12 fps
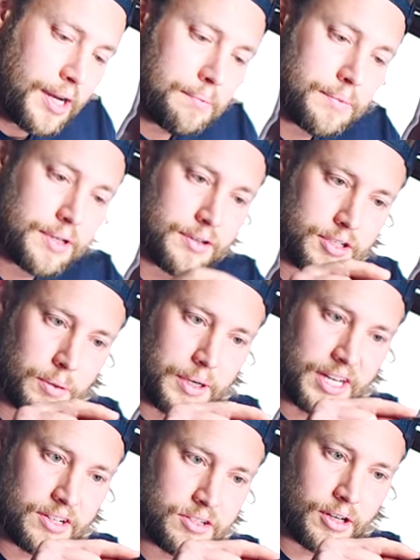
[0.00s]
up so we
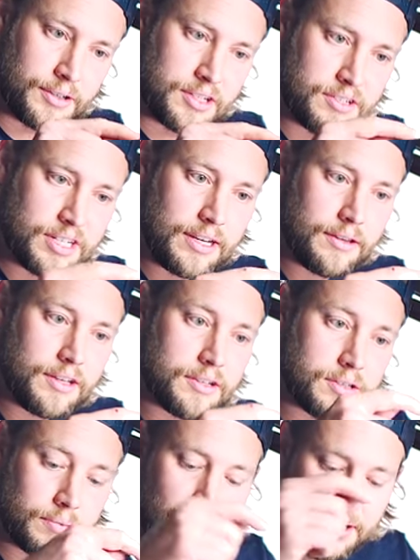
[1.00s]
can start to see
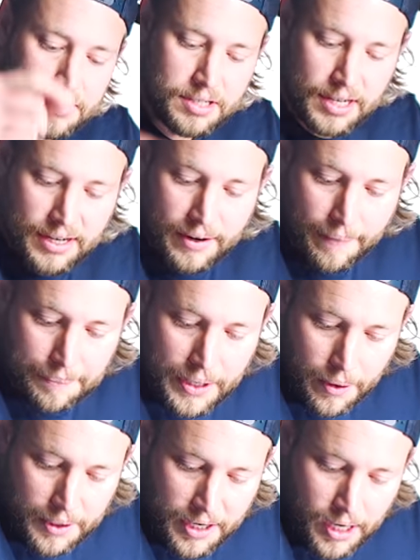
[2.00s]
these threads.
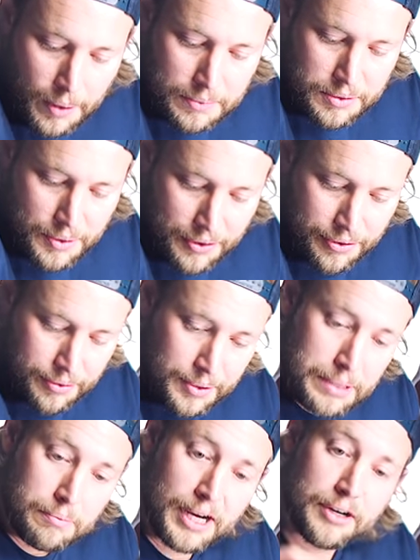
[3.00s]
Now it comes with
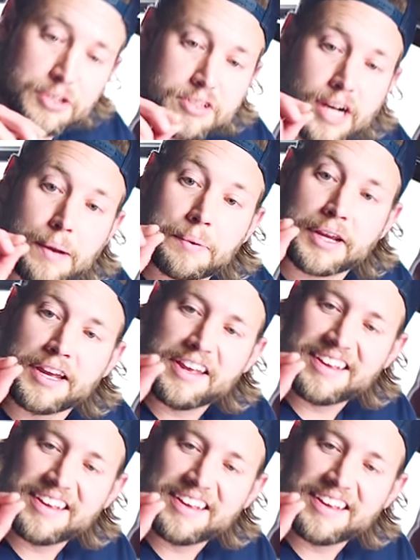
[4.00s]
three microscopic